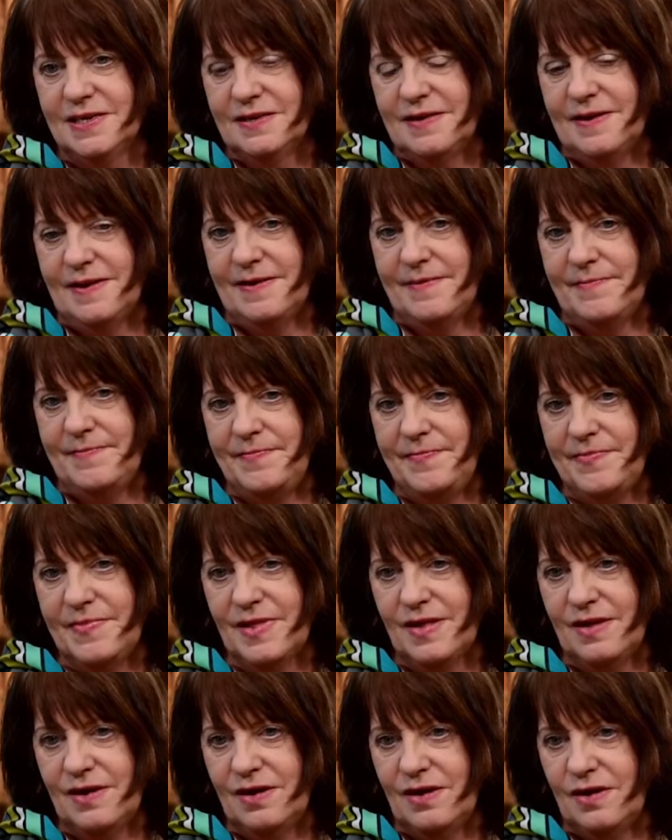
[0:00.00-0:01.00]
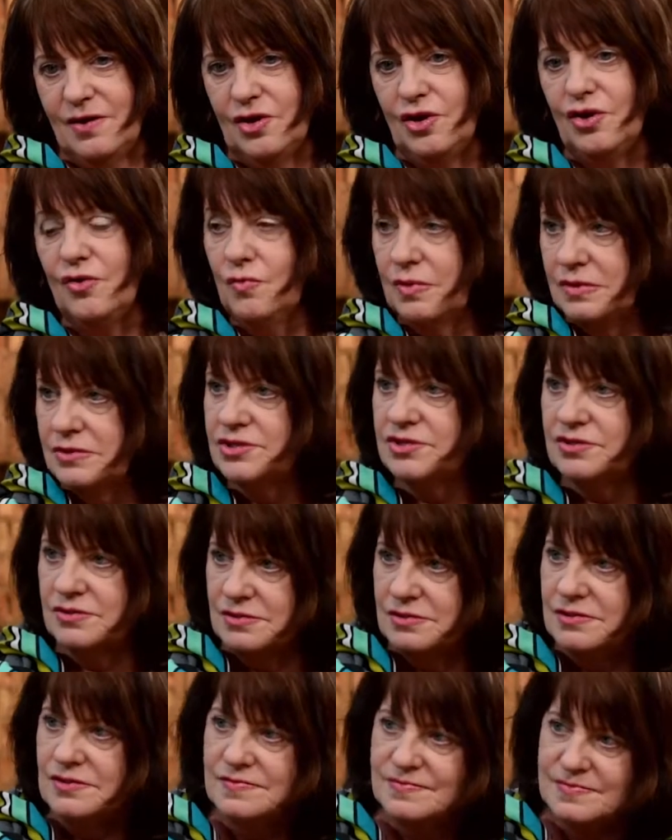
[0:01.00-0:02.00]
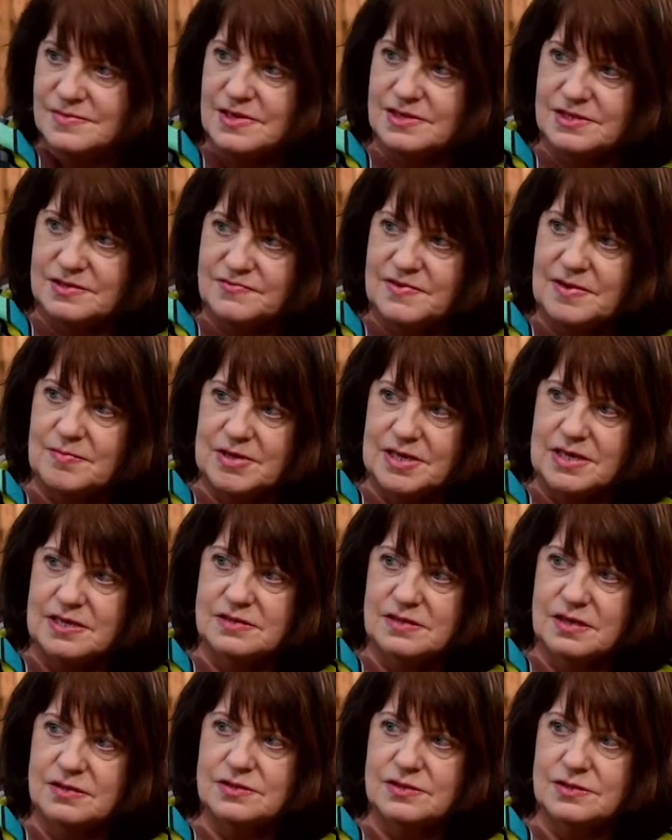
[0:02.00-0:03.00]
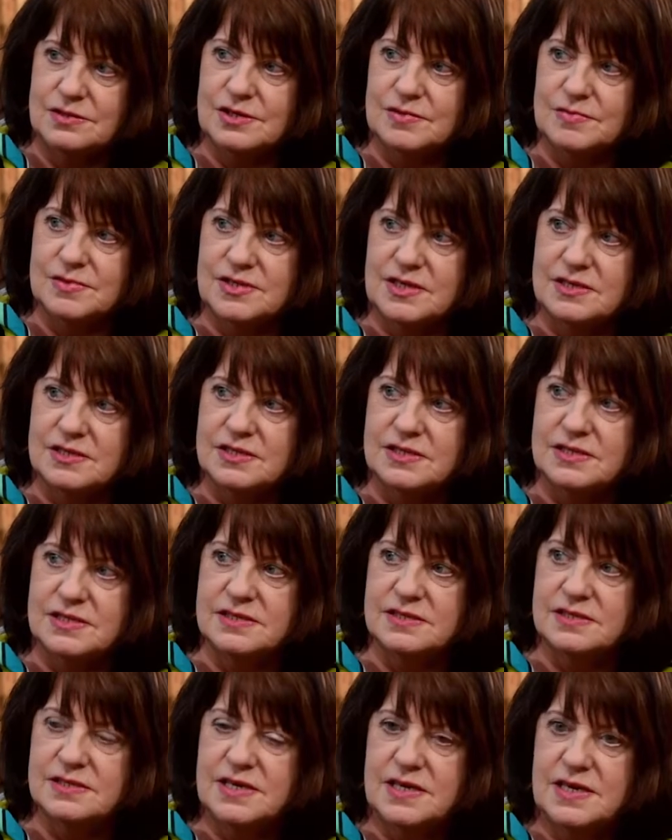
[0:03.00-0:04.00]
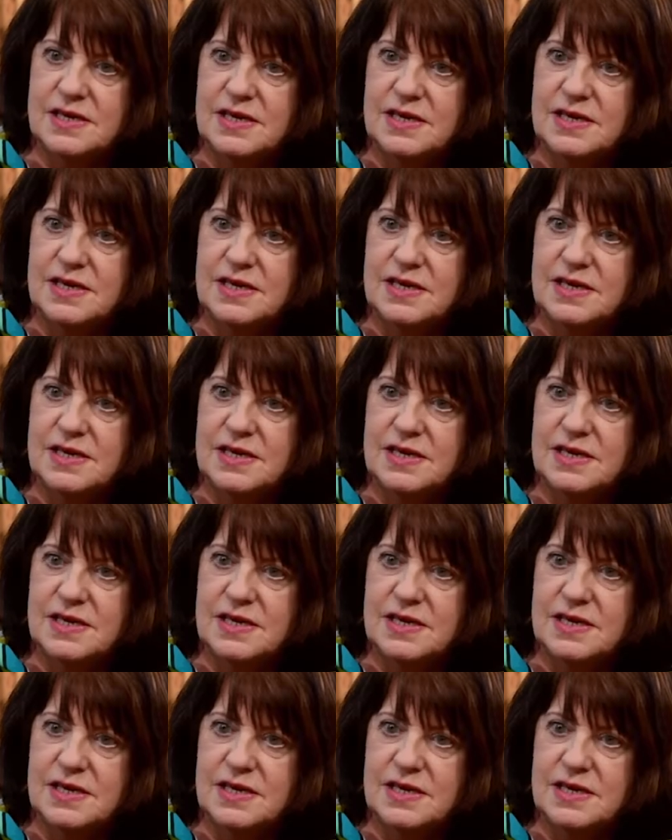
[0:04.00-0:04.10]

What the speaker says: you will struggle as a family in those circumstances.